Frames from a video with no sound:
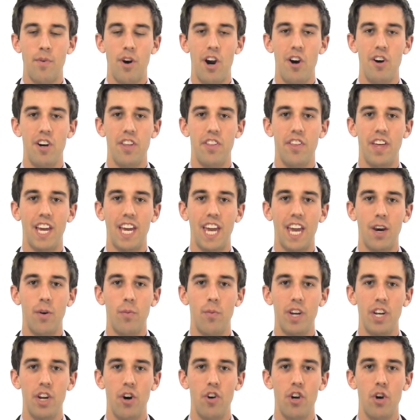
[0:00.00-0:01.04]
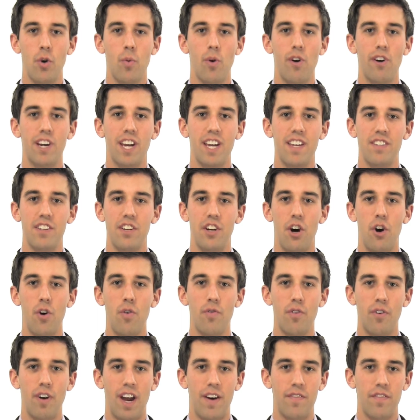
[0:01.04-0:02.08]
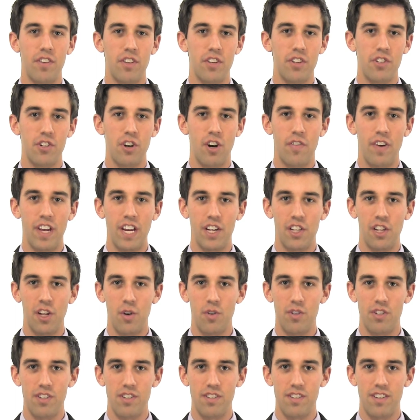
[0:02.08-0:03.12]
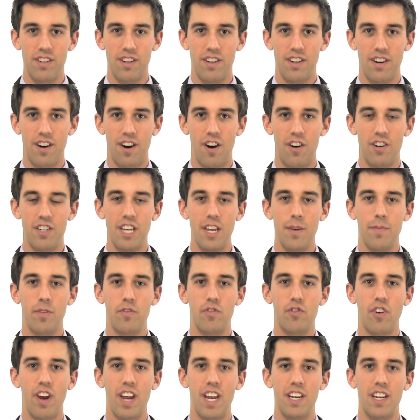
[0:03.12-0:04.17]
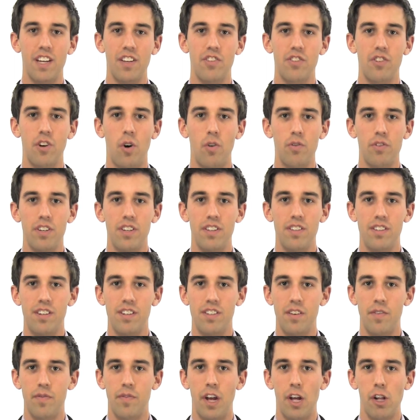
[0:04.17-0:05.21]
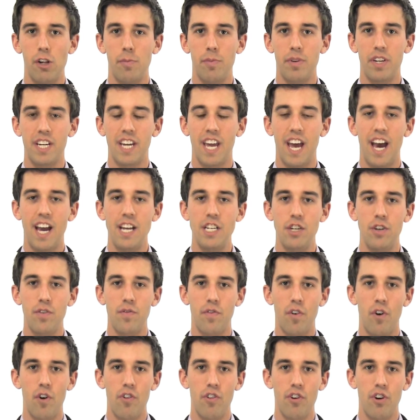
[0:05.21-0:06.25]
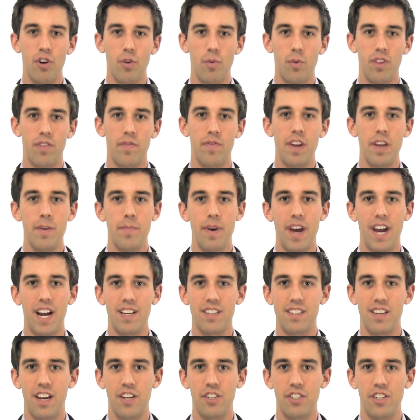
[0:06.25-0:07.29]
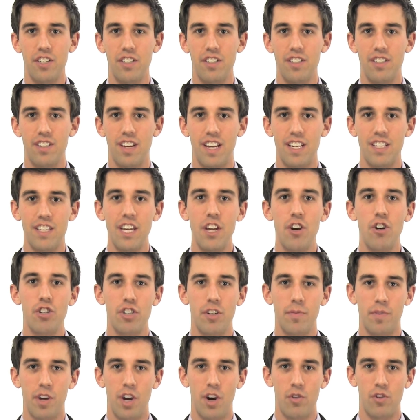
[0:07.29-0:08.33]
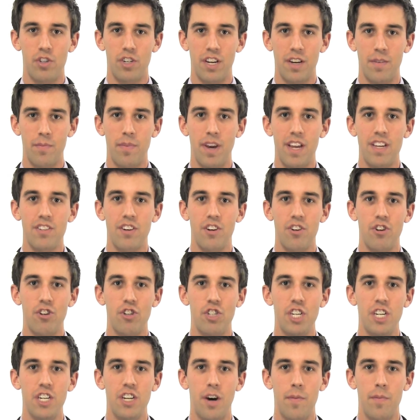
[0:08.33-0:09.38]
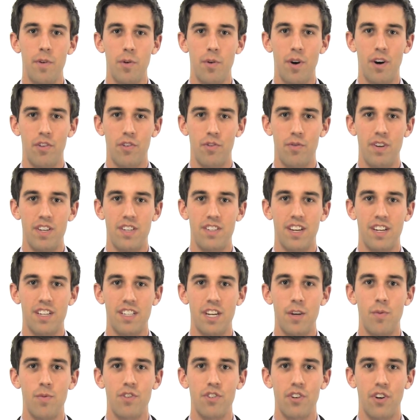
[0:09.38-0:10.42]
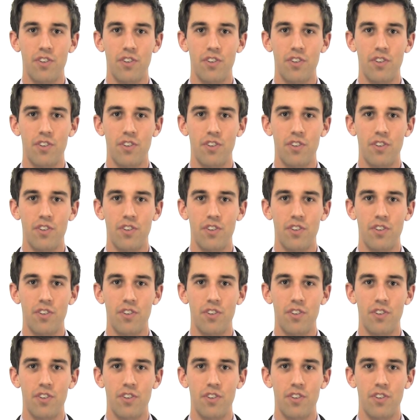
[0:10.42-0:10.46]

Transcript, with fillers: At Priority Thinking, we know your work isn't over after the survey closes. Our team of trained consultants is available to guide you further with feedback sessions and leadership coaching based on your GWL 360